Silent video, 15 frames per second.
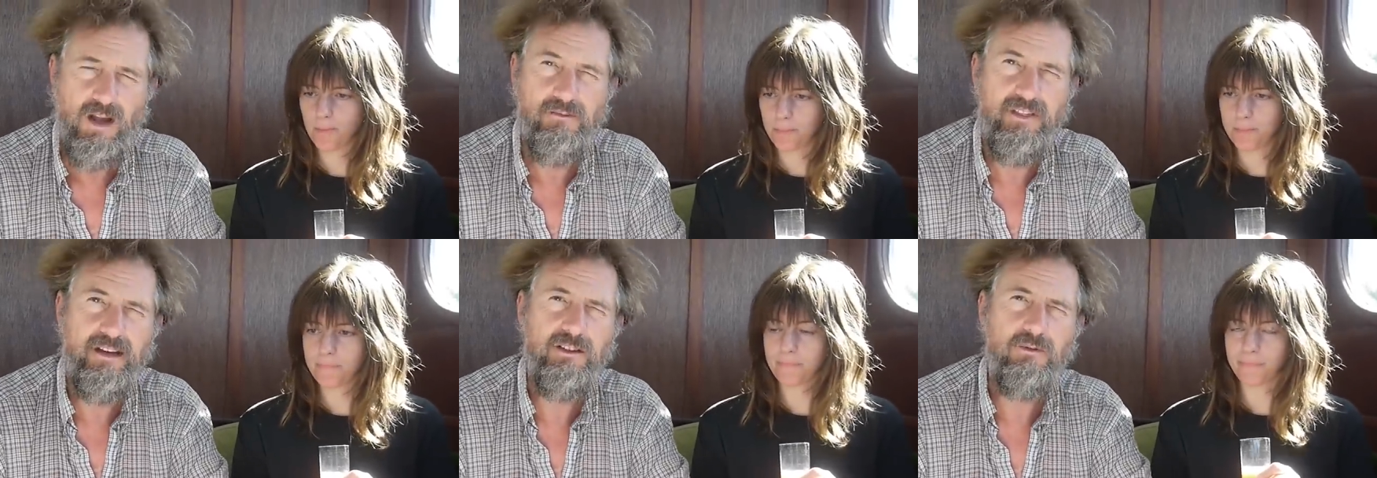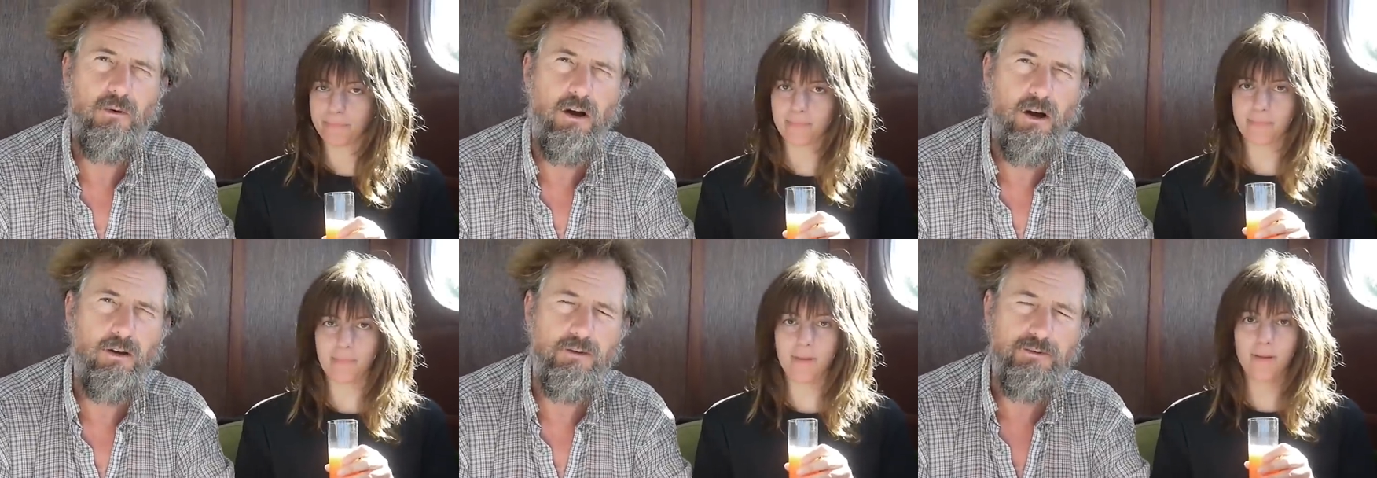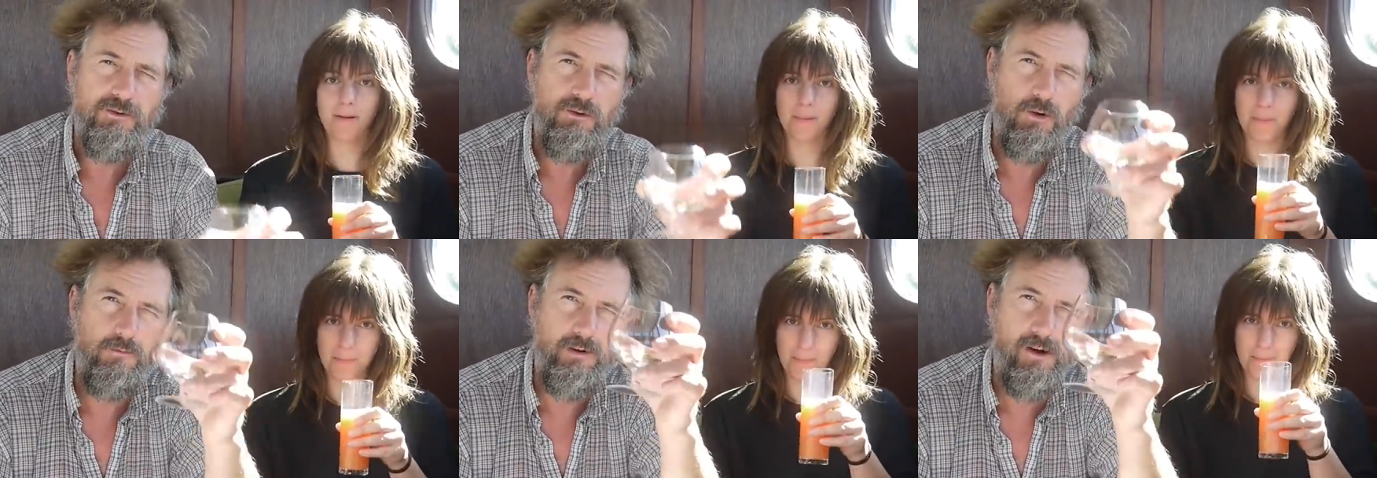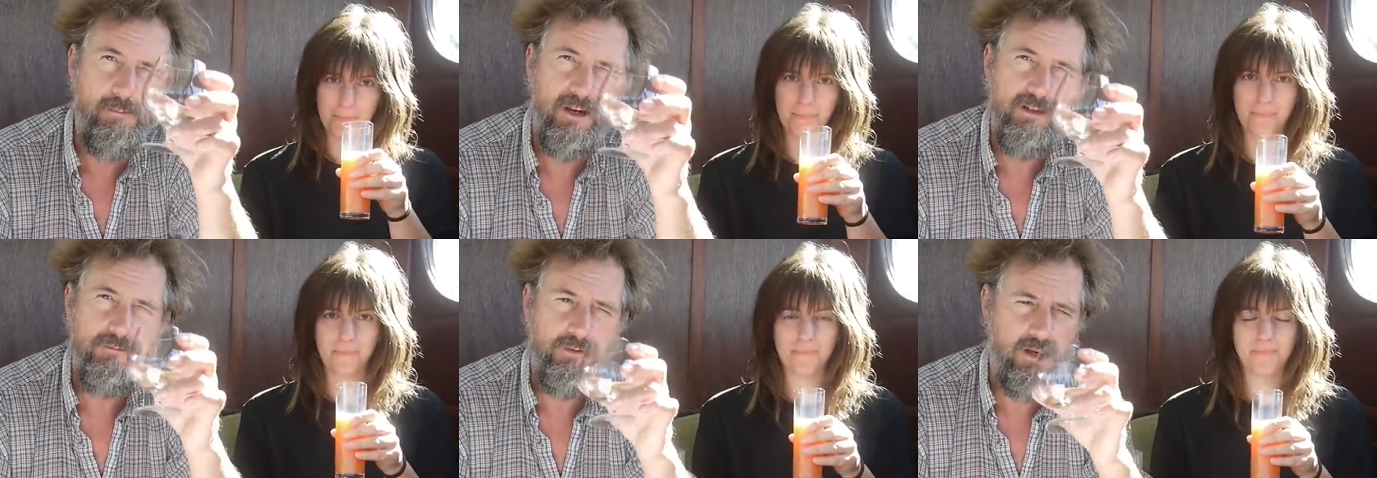Speaker 1: Thank you all so very
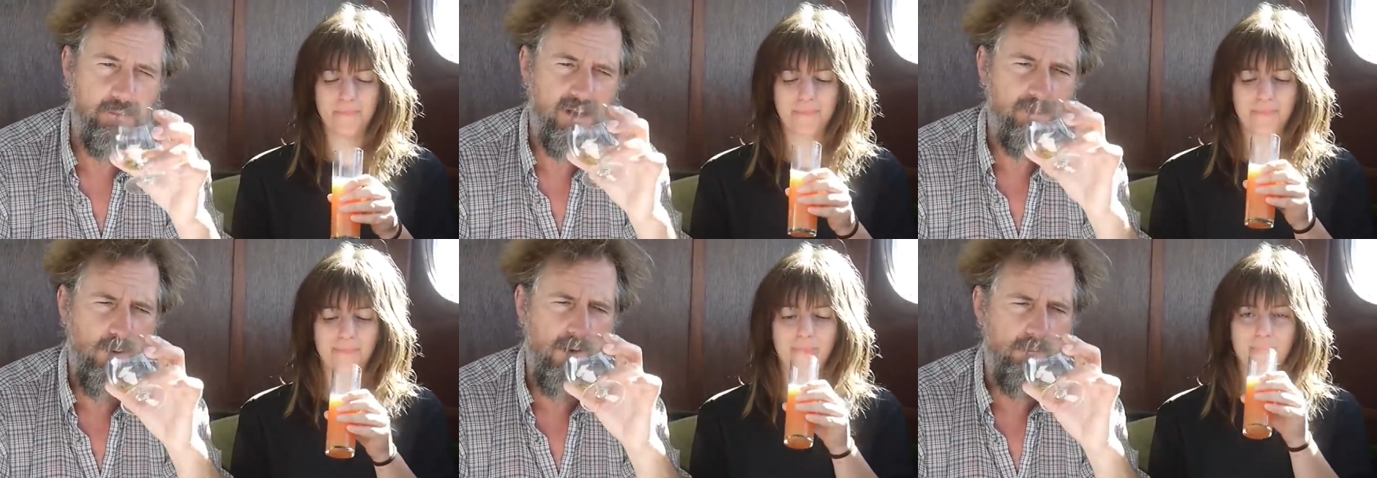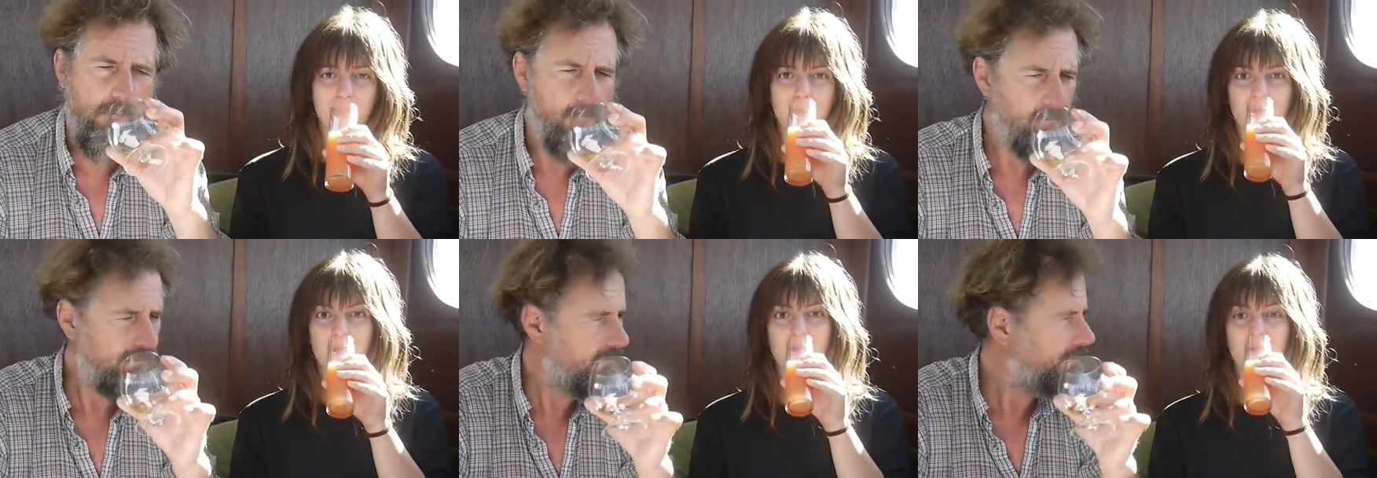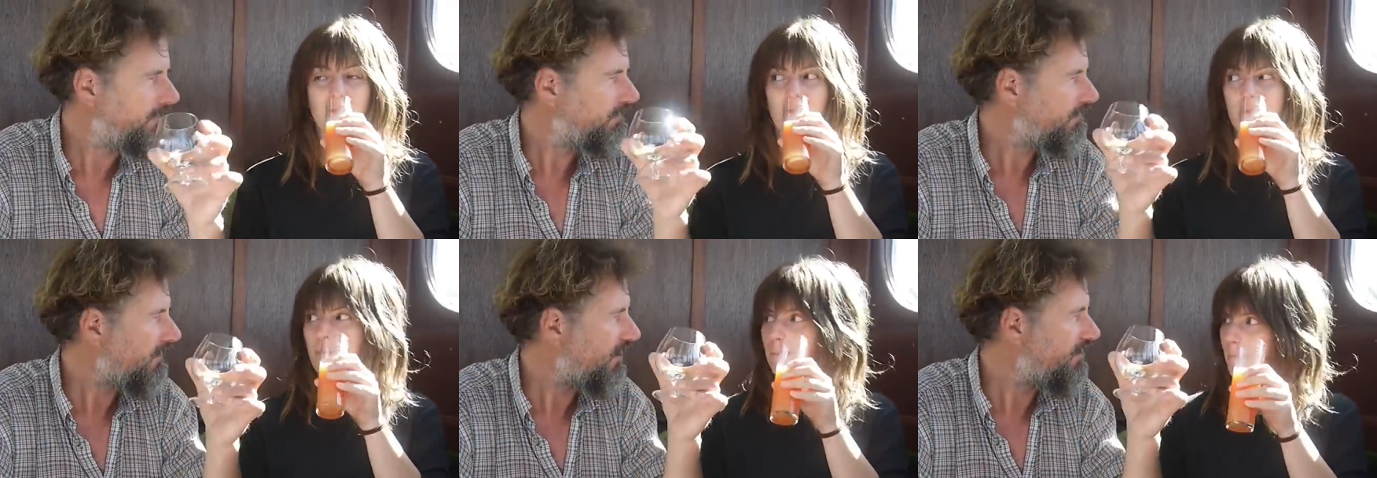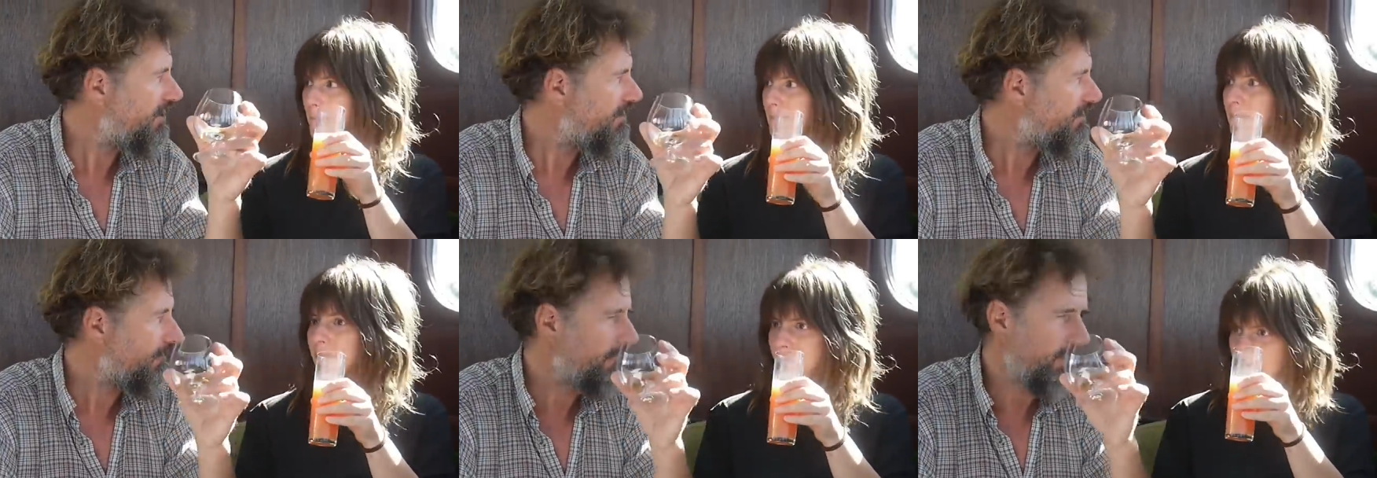much for coming aboard. Mm. And
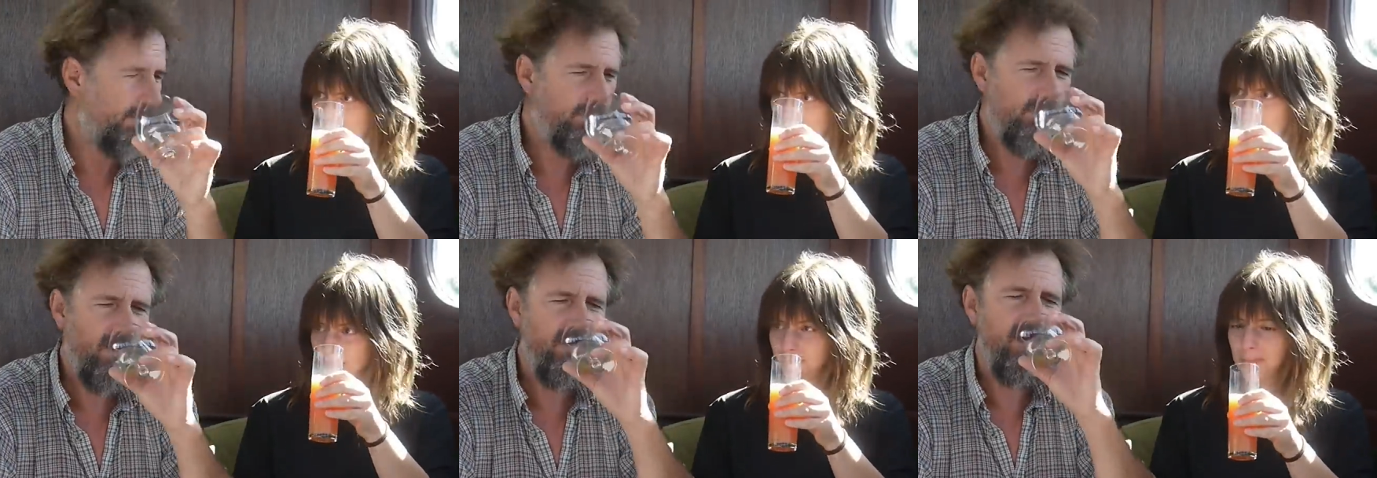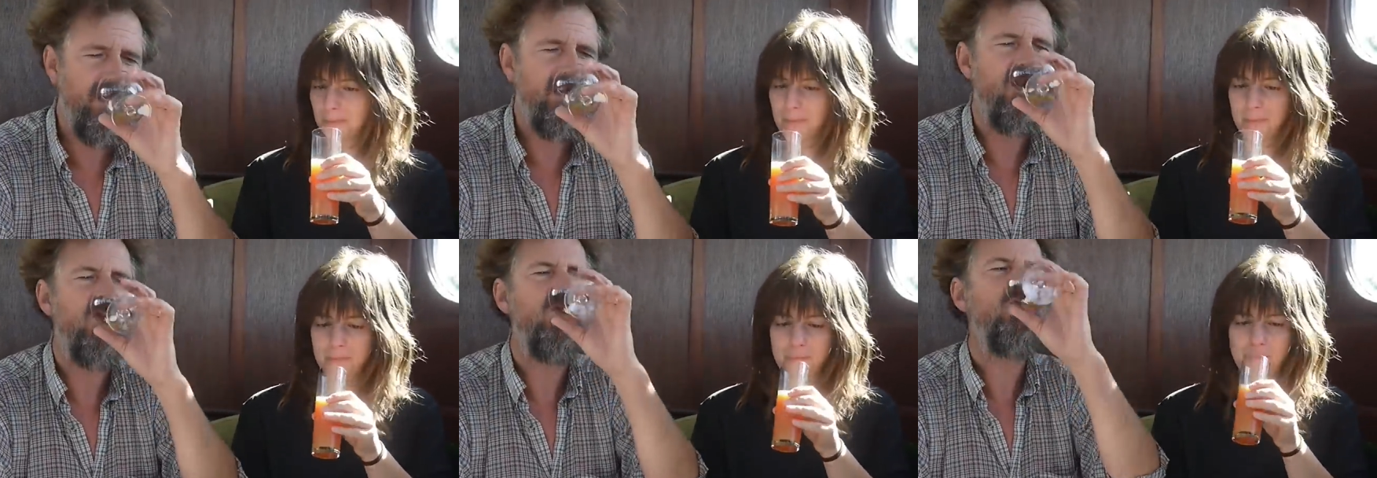cheers. Cheers. Exactly.